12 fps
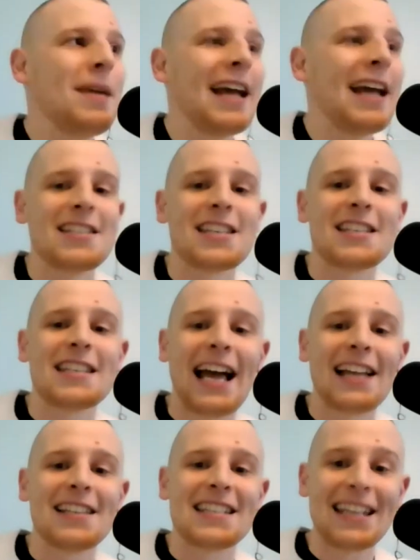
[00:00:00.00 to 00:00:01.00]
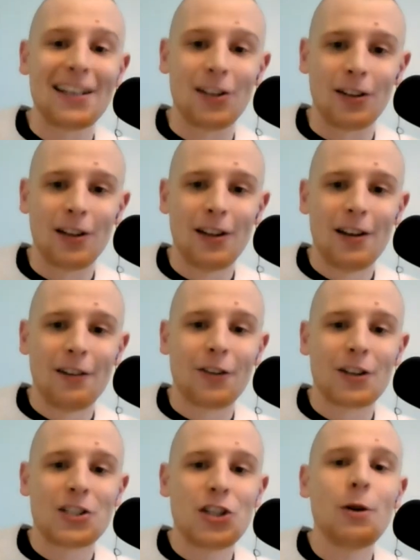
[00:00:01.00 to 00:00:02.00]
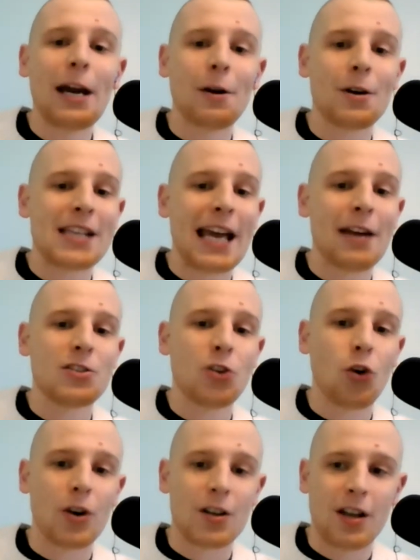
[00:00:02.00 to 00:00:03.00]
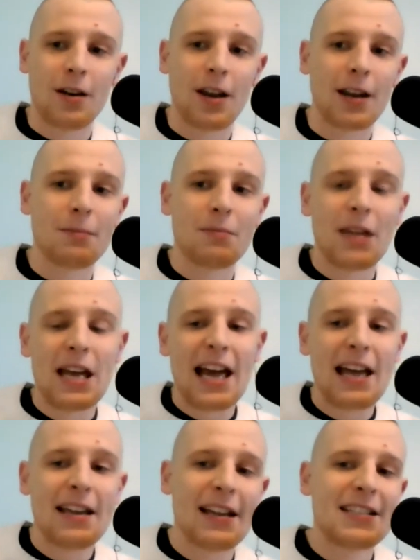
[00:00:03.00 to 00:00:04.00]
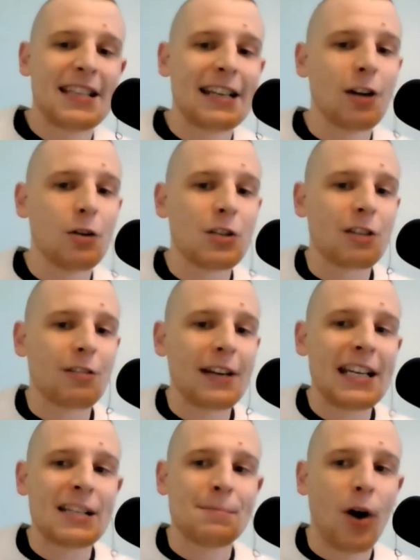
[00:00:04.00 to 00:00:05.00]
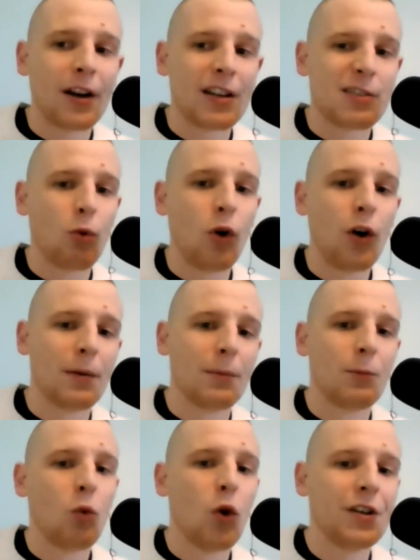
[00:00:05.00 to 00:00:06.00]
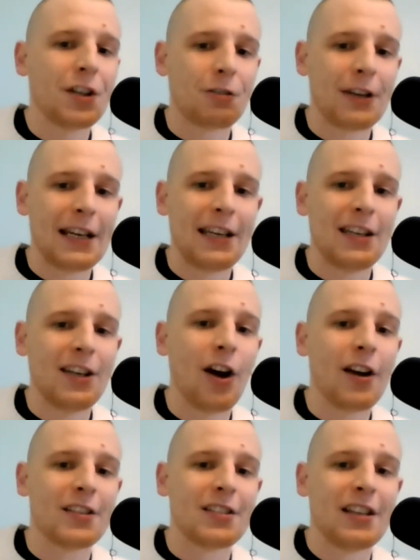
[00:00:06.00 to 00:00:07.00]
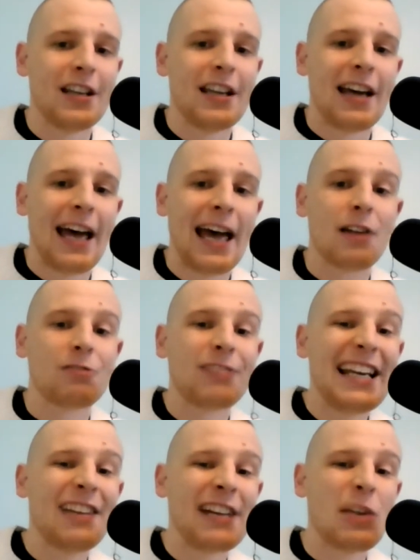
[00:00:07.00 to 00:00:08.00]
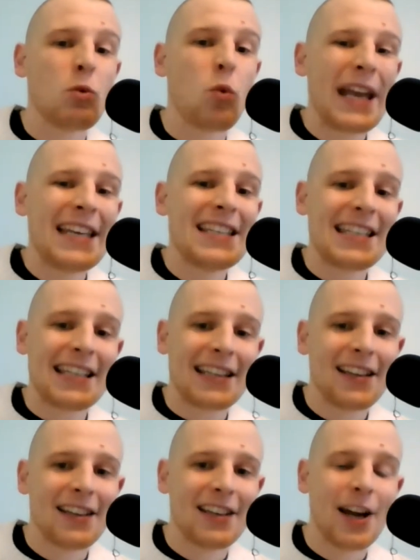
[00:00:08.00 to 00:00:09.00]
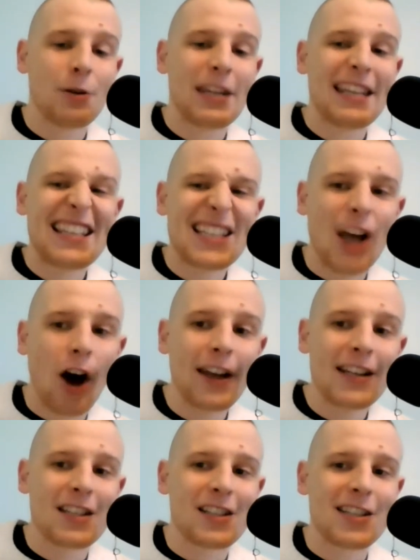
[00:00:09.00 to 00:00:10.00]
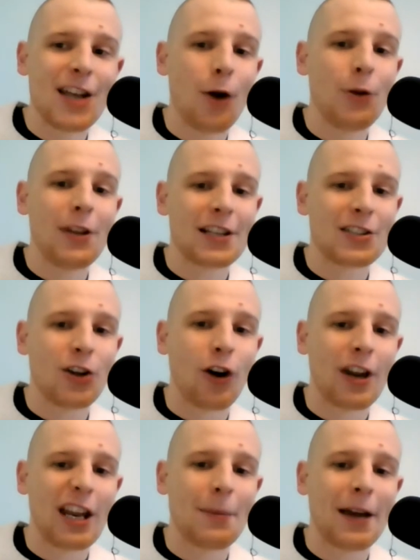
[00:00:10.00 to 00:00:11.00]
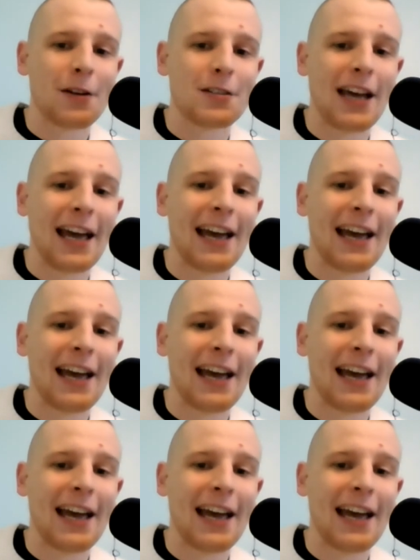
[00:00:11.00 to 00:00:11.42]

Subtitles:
being asked to stand still for 2 hours outdoors on like a 0 degrees, -1 degree night. Really, really windy, you know, this ice and snow that you're talking about